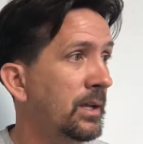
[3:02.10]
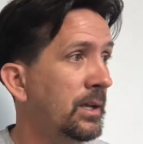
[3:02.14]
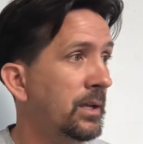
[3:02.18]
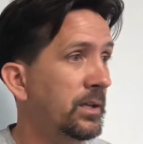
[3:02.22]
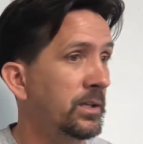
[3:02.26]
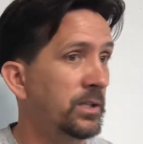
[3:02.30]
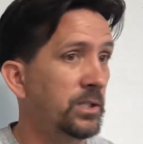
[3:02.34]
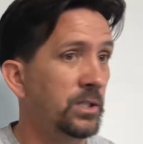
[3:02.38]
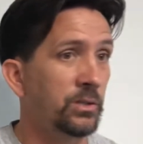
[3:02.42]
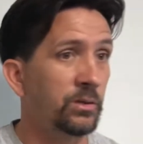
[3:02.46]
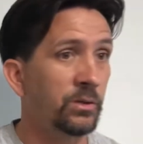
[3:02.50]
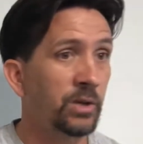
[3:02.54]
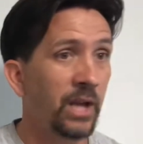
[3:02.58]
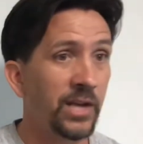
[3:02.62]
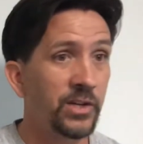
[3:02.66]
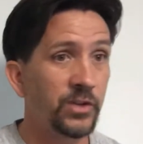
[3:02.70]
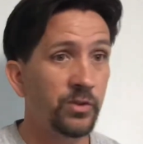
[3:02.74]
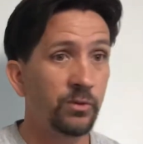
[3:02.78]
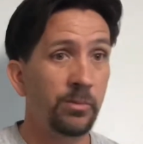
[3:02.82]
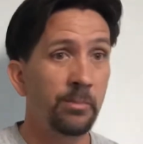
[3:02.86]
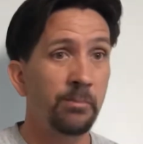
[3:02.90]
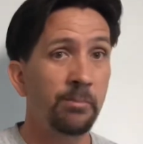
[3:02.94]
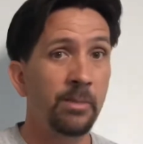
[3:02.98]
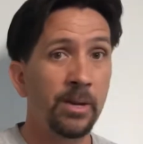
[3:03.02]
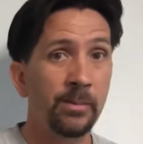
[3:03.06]
Do you guys
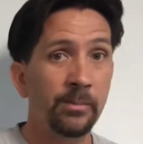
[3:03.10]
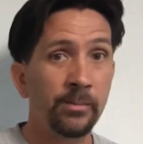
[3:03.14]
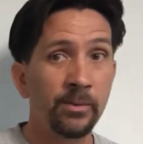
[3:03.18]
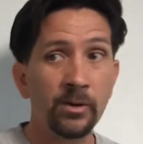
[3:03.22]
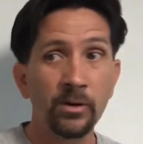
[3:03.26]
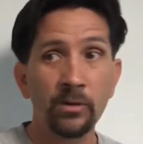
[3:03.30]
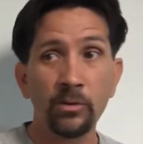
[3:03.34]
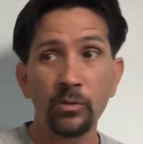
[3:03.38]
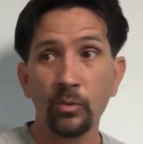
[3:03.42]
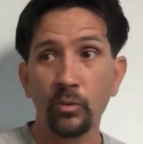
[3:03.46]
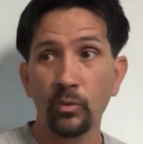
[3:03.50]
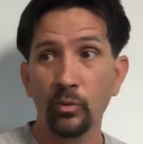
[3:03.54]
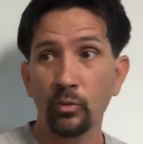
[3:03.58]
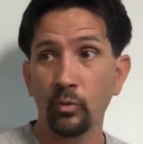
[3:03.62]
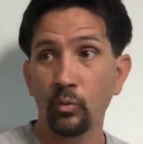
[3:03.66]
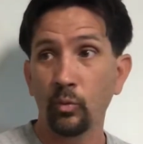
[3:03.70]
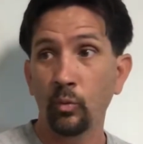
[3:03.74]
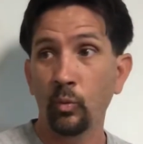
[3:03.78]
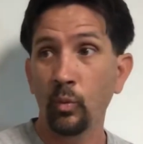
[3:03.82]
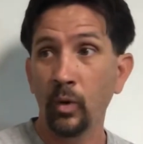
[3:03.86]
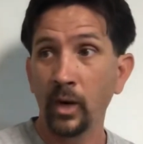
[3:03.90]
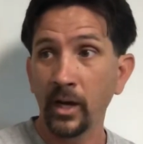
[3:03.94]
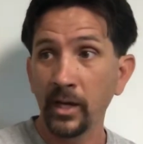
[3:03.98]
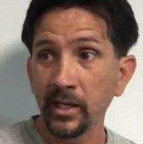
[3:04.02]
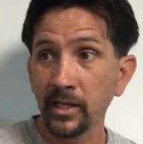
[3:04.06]
remember
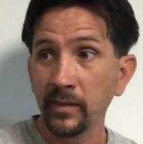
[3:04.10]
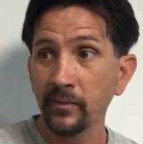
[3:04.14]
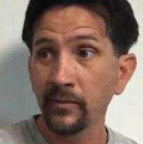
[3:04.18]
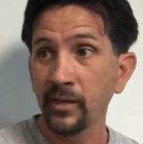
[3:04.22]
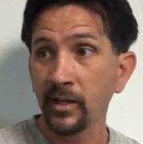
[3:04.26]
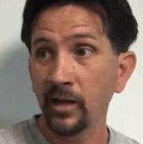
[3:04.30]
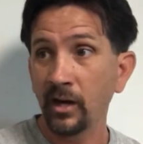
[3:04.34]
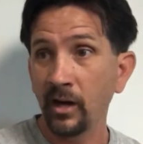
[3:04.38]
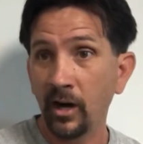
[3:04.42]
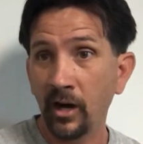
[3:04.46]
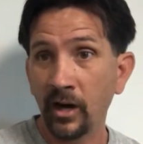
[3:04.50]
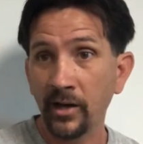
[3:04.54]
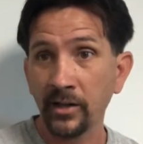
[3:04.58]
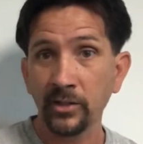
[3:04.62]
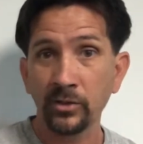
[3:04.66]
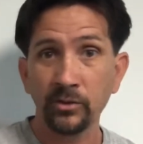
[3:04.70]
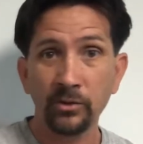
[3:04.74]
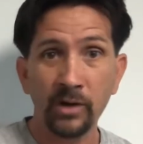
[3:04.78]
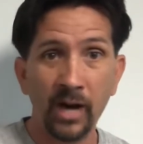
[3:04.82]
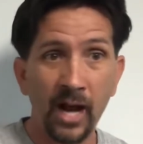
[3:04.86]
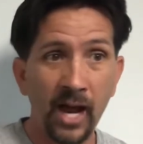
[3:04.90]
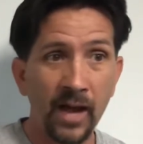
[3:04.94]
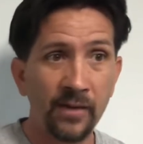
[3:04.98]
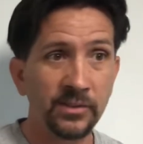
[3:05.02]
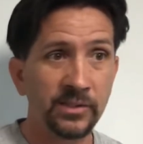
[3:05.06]
one of the
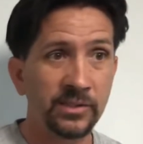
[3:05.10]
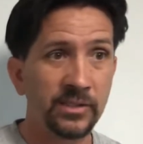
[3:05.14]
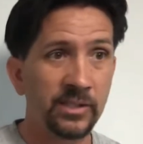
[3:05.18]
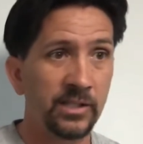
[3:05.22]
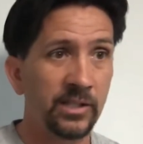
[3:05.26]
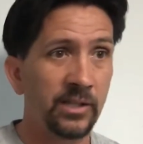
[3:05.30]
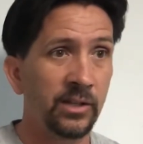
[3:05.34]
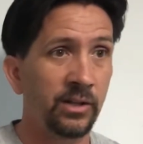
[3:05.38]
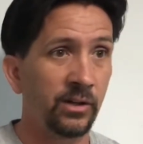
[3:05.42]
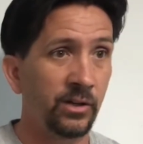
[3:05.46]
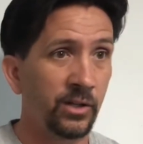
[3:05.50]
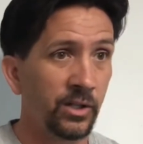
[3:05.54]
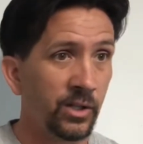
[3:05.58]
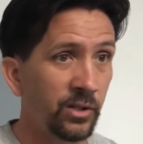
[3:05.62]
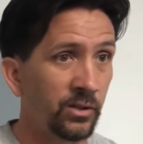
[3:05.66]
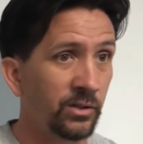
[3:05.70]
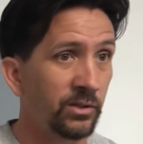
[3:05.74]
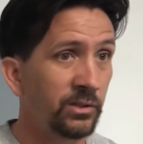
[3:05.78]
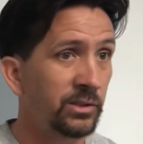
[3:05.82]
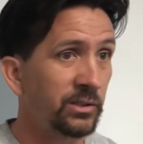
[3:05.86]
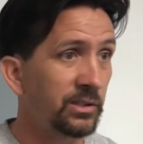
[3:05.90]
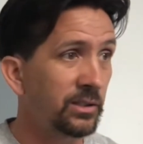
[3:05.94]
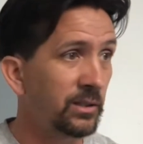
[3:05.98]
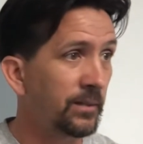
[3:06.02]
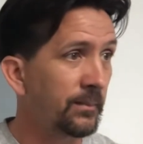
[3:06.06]
autografts that are
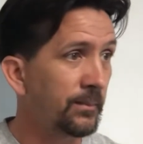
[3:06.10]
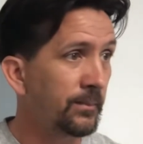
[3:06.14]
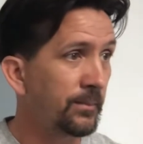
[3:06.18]
used?